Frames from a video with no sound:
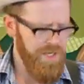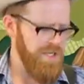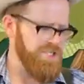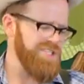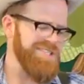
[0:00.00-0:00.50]

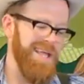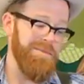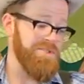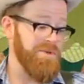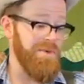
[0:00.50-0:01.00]
Just like
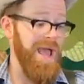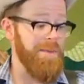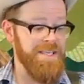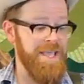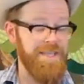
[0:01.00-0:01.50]
Mr.
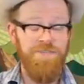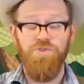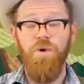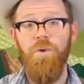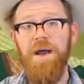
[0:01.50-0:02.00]
Rabbit can't
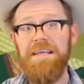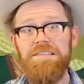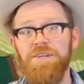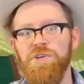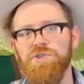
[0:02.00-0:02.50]
control why his
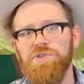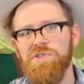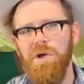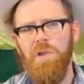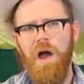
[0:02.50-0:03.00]
ears are
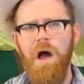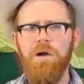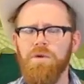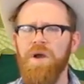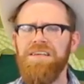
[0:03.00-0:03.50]
so
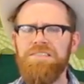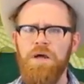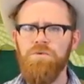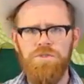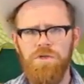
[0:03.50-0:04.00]
long or why his
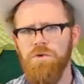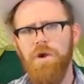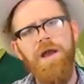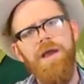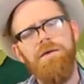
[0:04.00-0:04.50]
coat's so
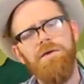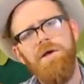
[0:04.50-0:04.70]
gray,